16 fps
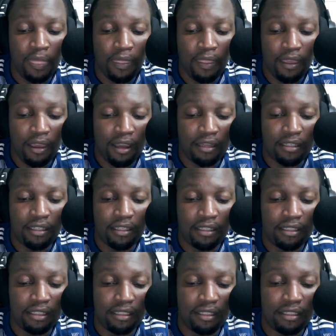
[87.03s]
and
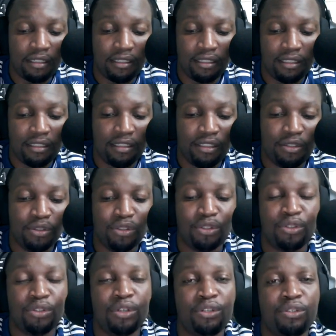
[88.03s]

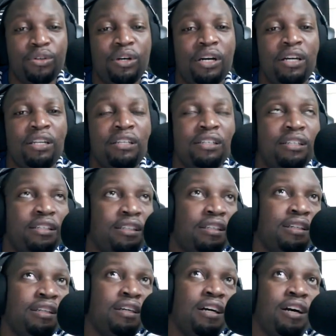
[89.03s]
you had.
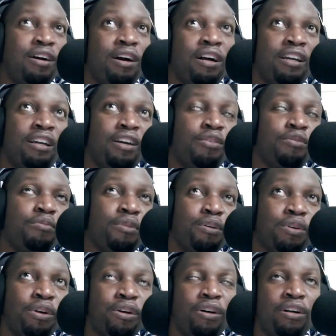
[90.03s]
I can't
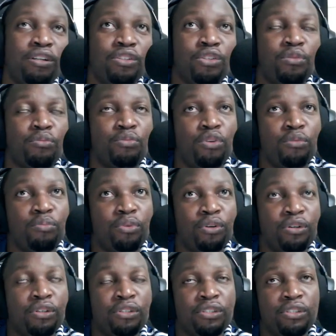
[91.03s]
recall some more
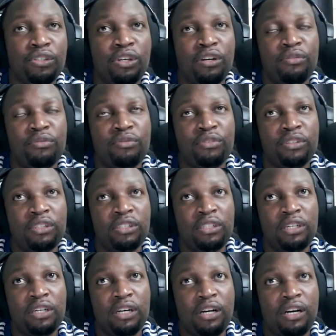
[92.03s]
persons. You have
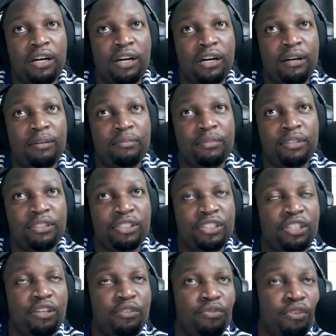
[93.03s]

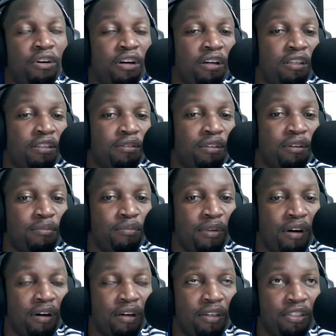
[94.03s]
Siobhan
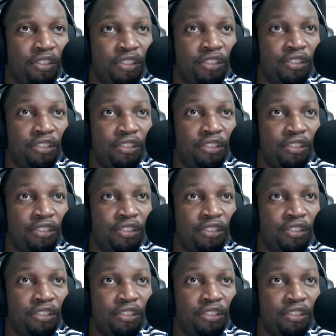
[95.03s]
Marsh,